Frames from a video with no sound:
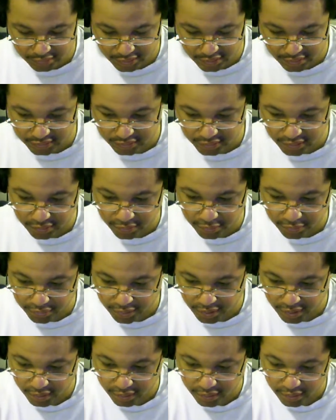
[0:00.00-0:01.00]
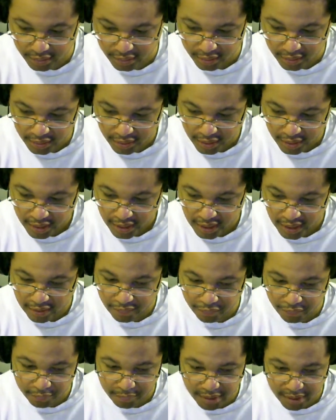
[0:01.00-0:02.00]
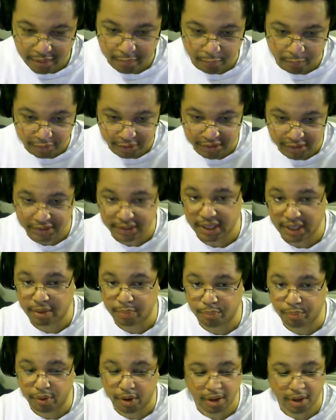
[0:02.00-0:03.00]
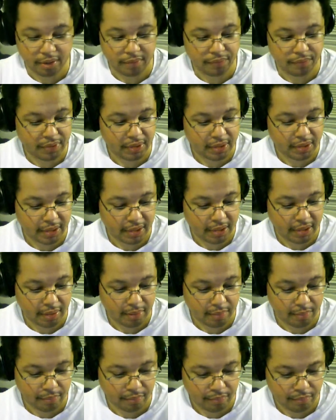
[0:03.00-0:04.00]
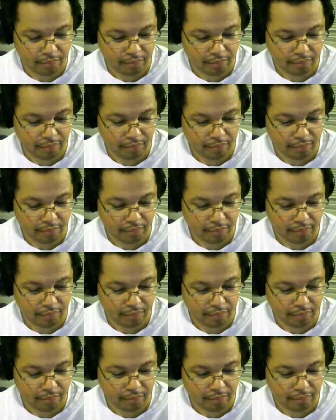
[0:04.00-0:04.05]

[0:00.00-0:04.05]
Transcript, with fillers: So that's another thing. And for me, which is not a part of the um,